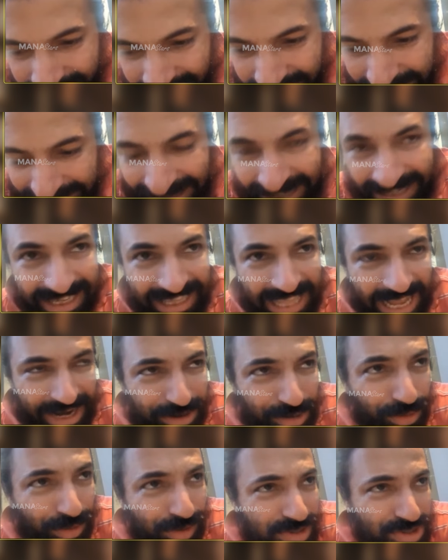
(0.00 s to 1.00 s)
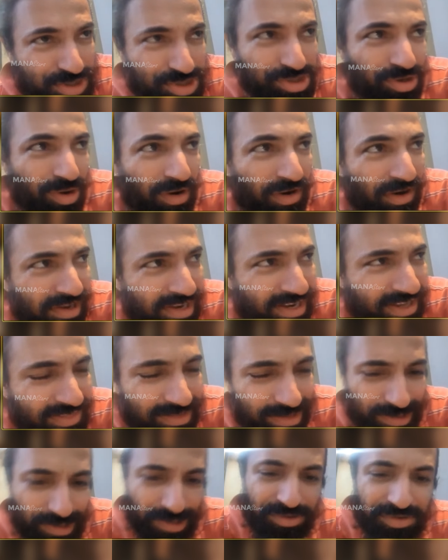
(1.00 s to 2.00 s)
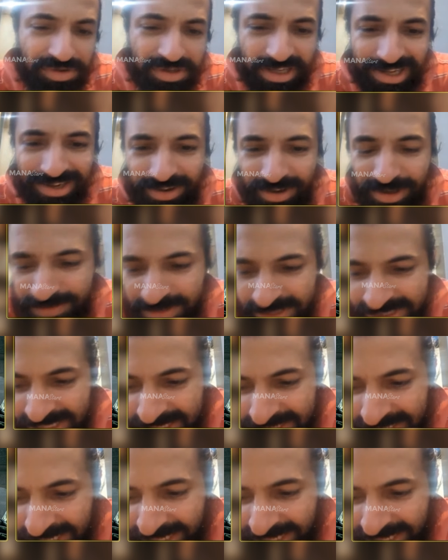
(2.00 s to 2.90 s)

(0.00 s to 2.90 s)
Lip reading: That whole shawl and that look and all was his